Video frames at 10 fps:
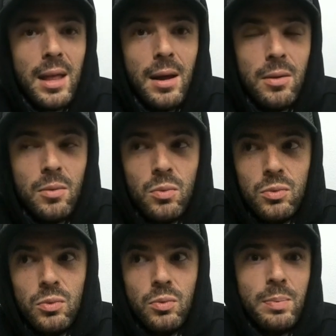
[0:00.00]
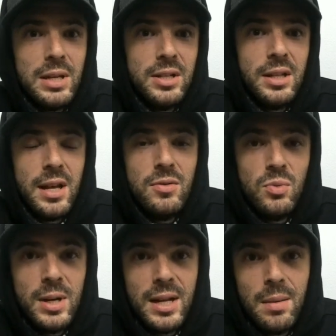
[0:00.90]
Uh, basically, I
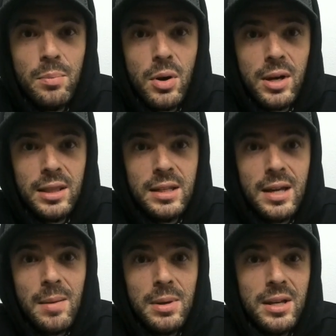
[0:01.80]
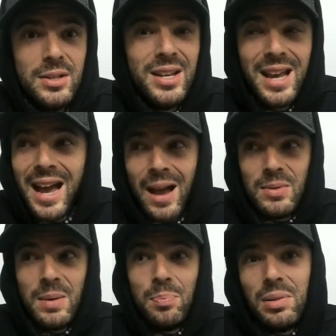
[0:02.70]
was reading a book at the time because I
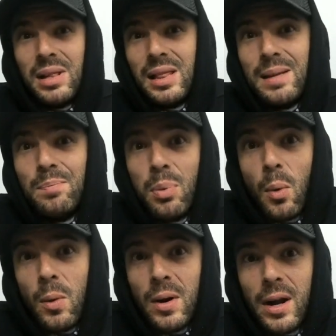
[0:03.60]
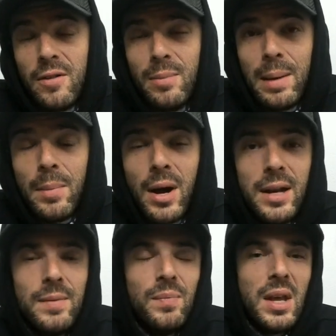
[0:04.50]
was completely bored out of my
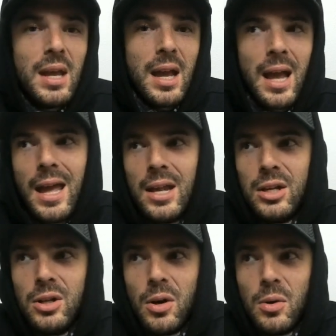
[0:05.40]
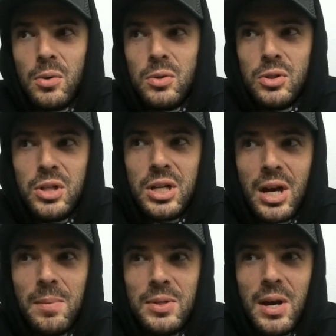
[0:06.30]
mind. And you know, she
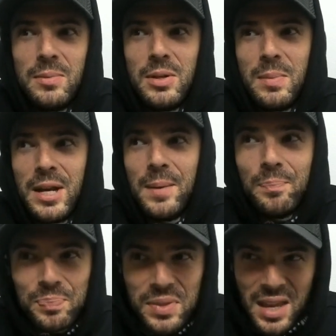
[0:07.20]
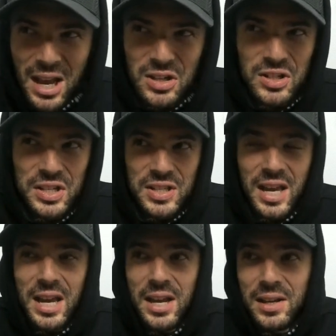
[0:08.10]
comes up to me, and she's
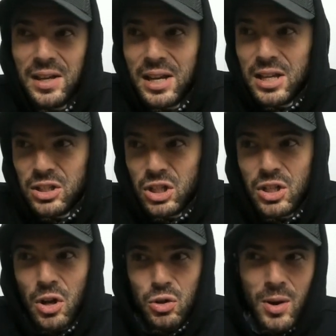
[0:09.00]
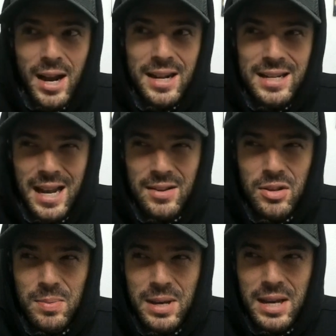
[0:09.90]
like, she's all trying to
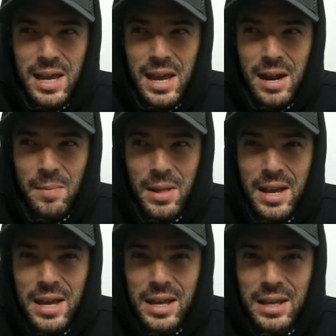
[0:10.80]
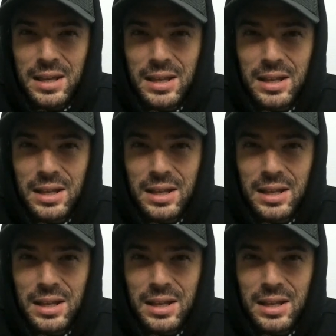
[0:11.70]
dance with me, and I'm like